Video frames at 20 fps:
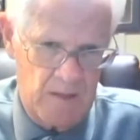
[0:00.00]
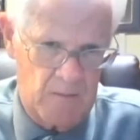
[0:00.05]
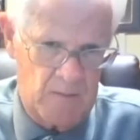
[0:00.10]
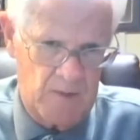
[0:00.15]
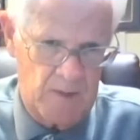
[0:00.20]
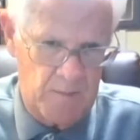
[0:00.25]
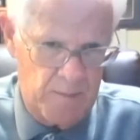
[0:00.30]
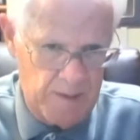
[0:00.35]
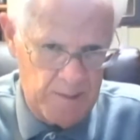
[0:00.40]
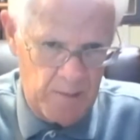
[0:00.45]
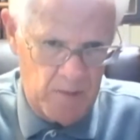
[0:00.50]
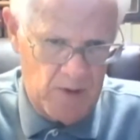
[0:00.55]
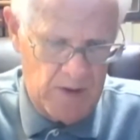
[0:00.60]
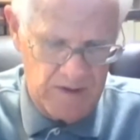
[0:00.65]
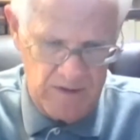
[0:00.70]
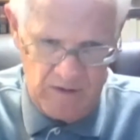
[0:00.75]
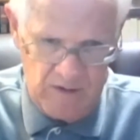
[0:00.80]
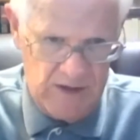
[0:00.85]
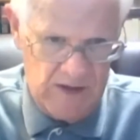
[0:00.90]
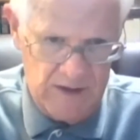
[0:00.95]
With people,
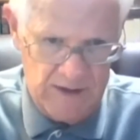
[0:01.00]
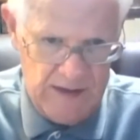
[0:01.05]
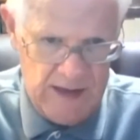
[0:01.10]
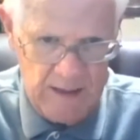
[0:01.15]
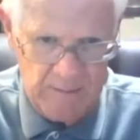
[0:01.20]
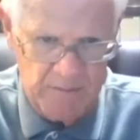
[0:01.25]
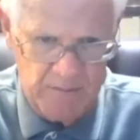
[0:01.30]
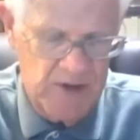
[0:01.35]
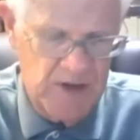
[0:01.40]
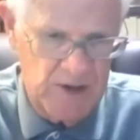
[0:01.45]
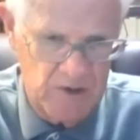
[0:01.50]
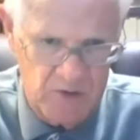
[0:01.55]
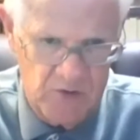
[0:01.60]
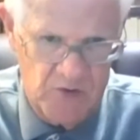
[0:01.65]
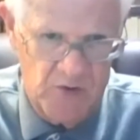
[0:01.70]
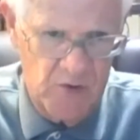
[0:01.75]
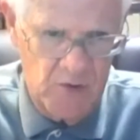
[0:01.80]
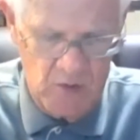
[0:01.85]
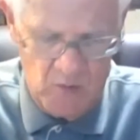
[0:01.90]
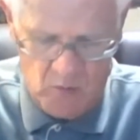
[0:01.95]
you got a captain and
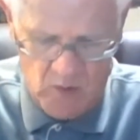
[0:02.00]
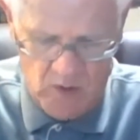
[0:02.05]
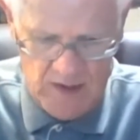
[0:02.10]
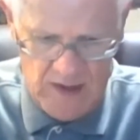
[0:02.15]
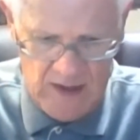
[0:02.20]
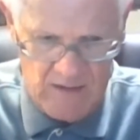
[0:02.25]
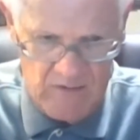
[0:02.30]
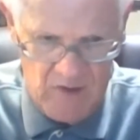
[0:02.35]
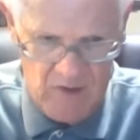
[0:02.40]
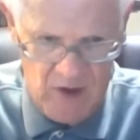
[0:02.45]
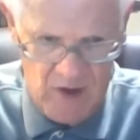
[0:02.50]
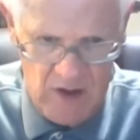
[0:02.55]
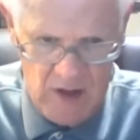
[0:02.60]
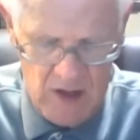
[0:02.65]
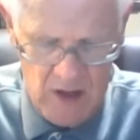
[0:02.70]
crew and what have you.